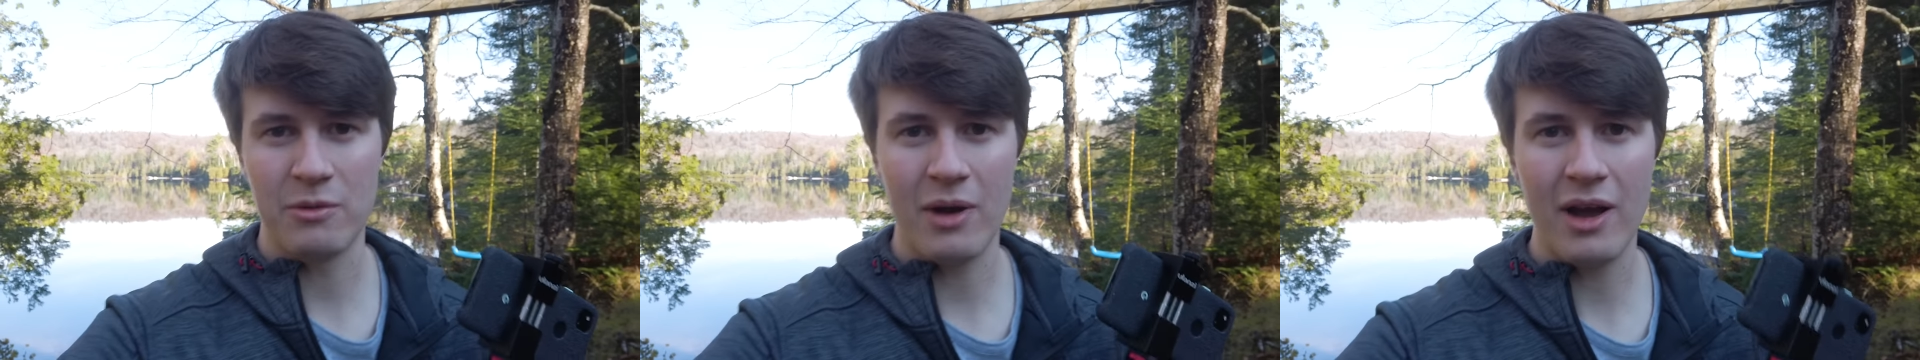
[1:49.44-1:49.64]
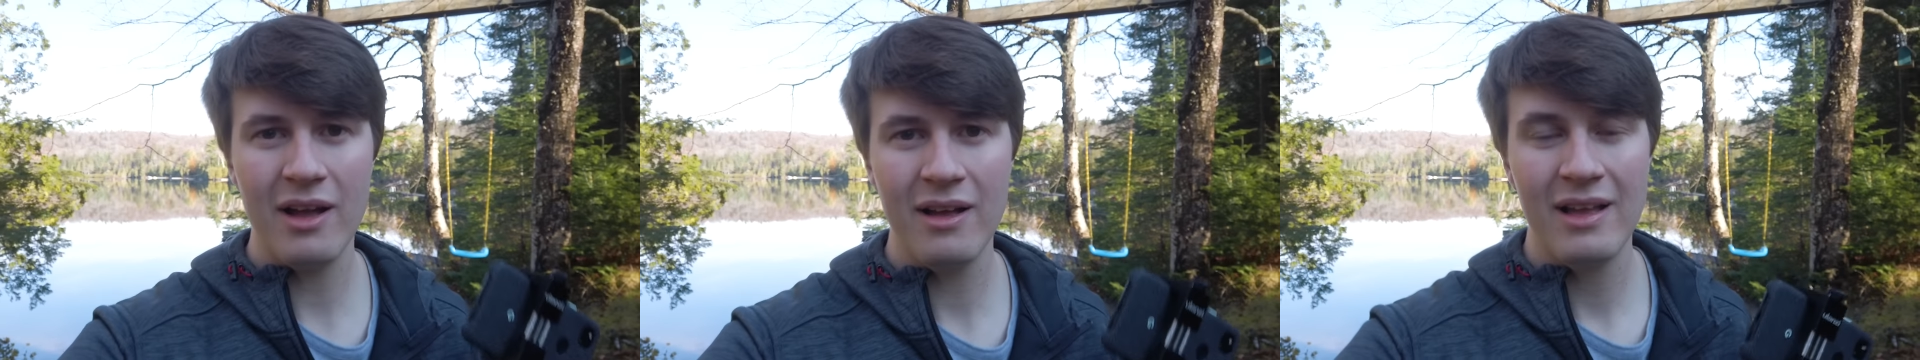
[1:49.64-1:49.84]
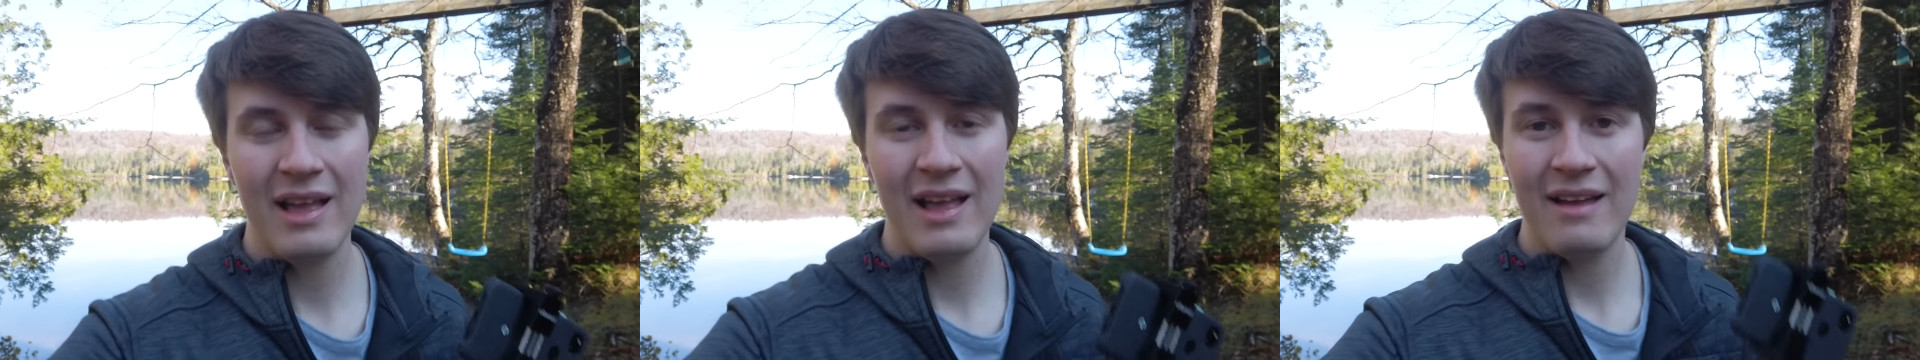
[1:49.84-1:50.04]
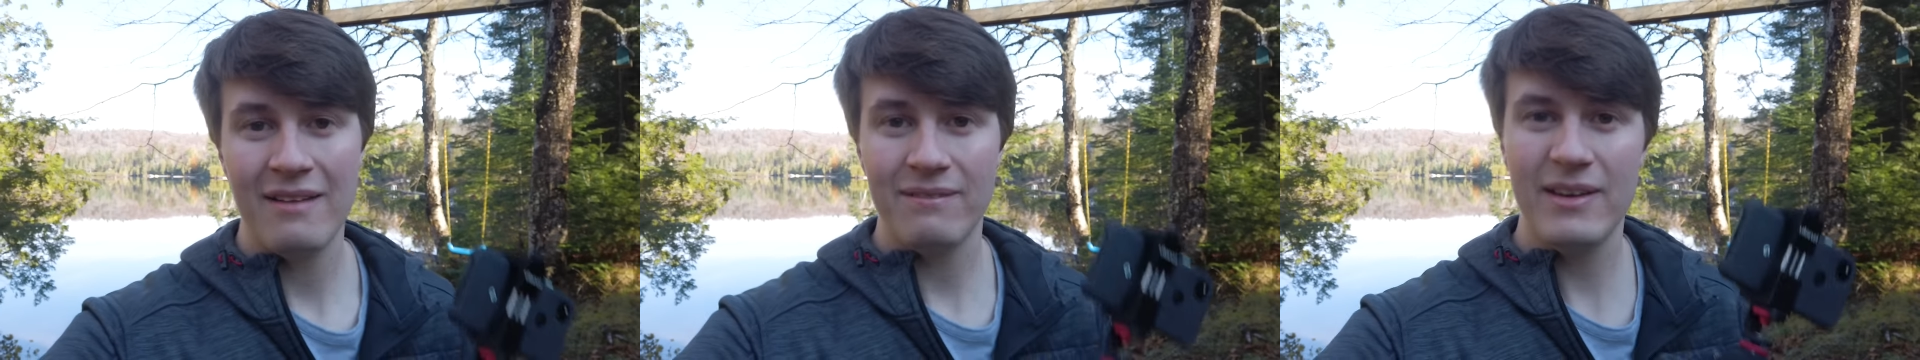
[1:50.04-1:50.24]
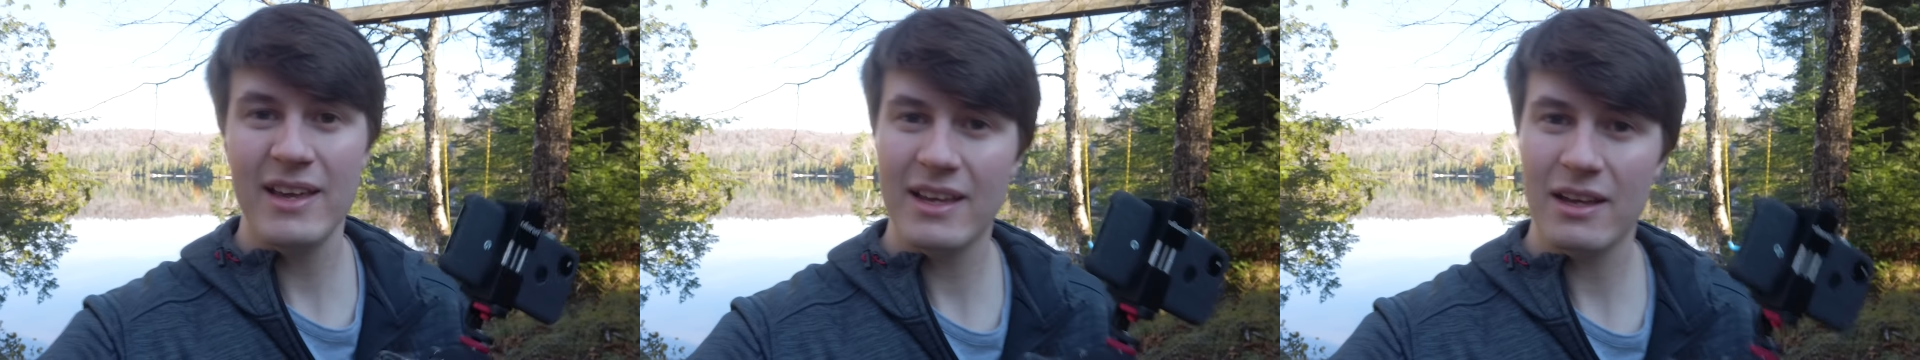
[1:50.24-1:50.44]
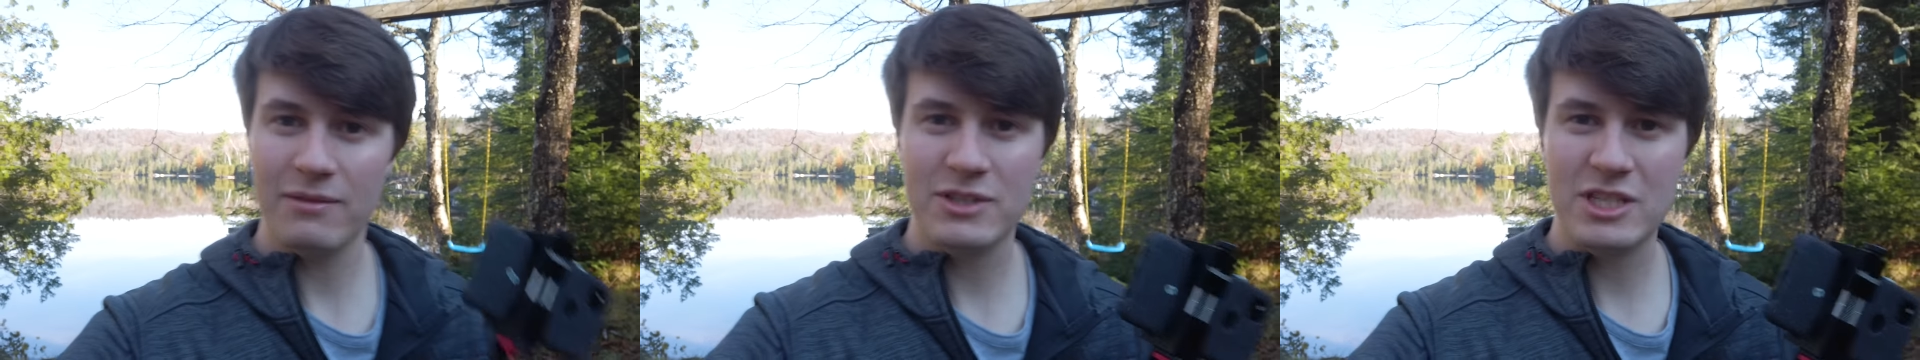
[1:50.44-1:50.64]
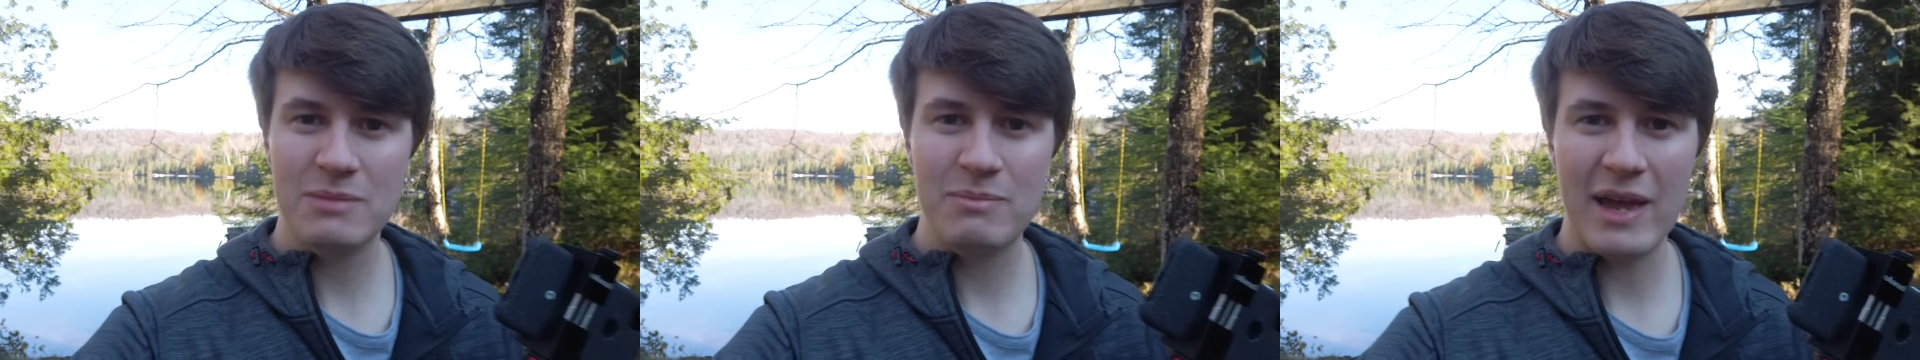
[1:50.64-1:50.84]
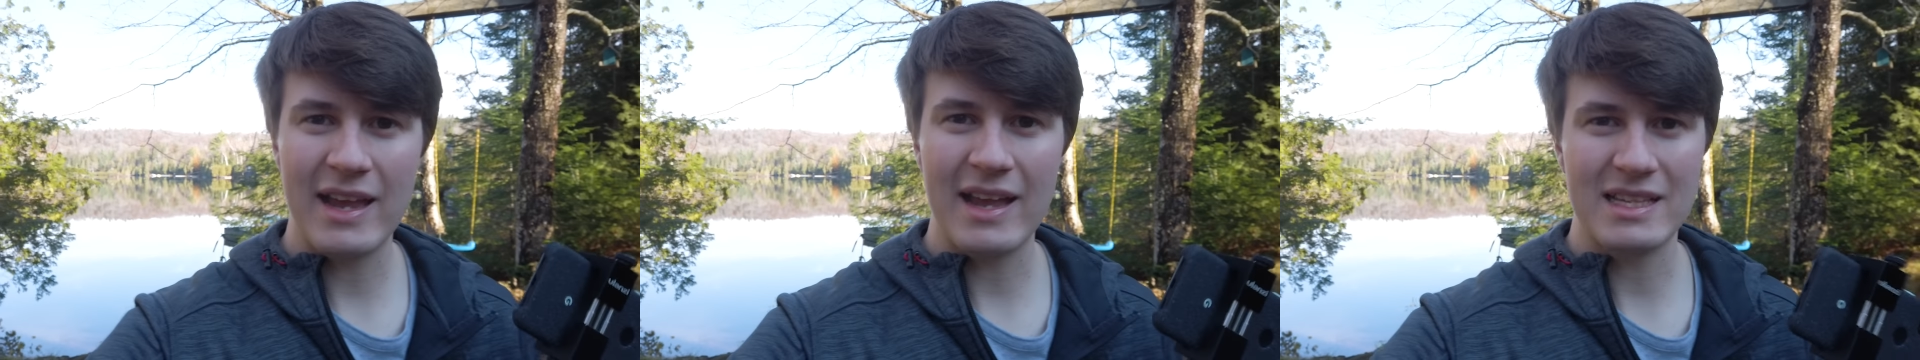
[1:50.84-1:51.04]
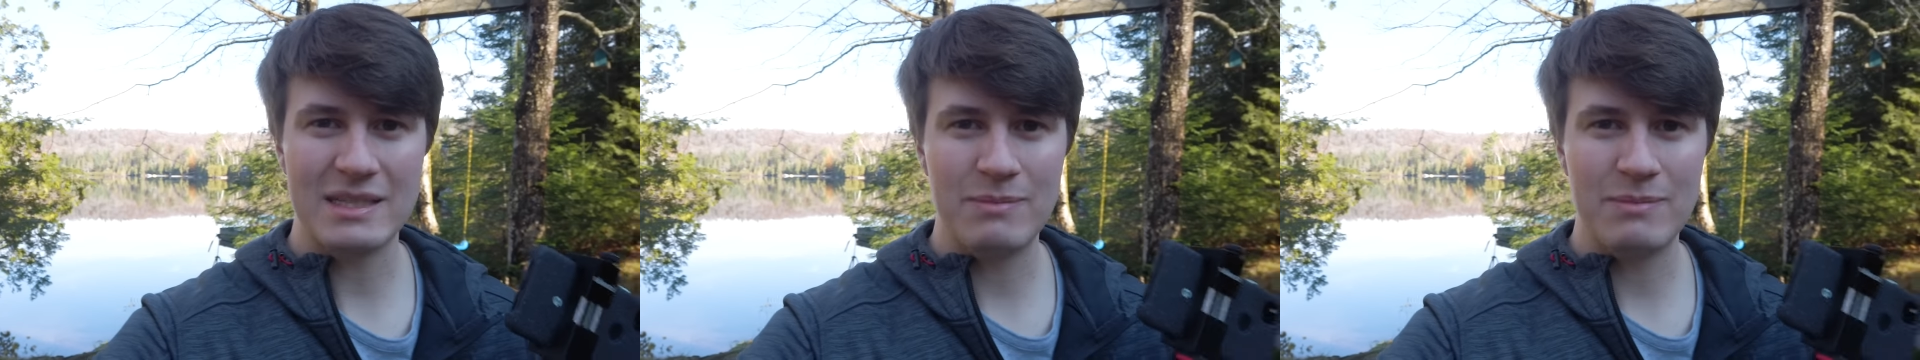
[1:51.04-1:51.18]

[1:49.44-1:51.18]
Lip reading: and RAW, think of JPEG